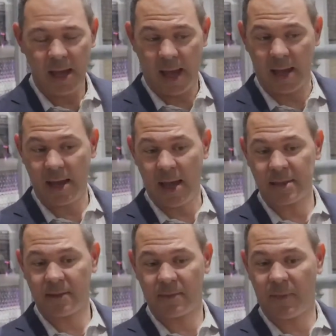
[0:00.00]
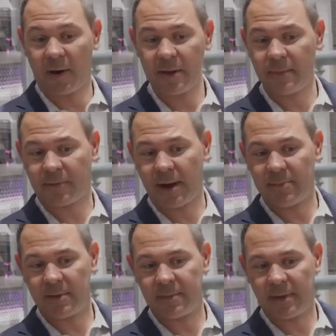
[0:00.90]
and, and part of the
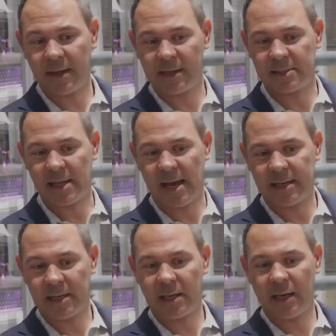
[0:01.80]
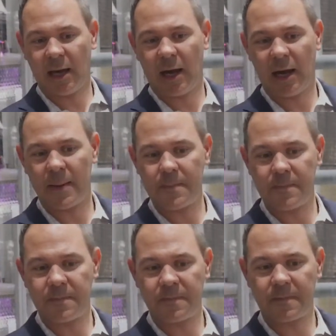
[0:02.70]
problem is that um,
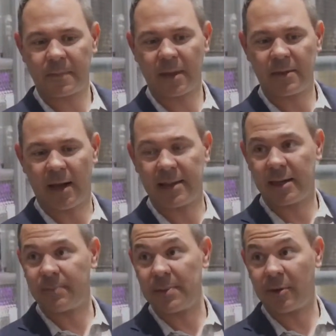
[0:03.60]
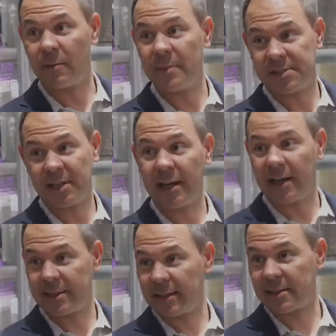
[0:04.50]
that I think people are missing, and
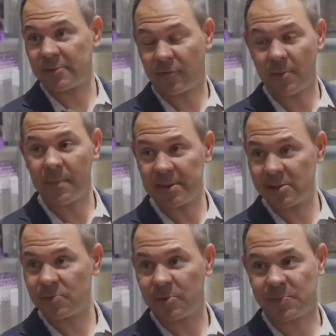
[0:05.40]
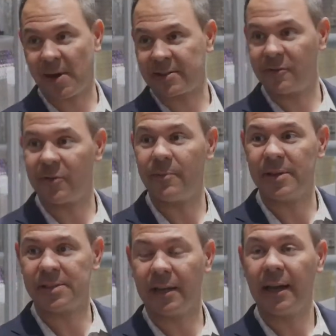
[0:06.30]
I think from a business perspective they're
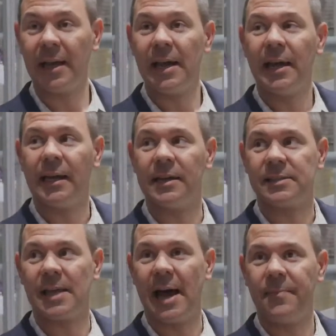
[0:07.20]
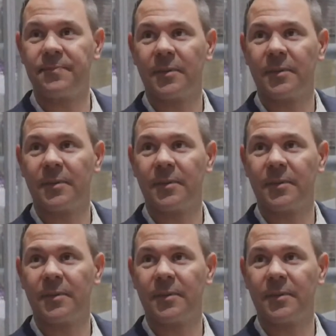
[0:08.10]
missing, is that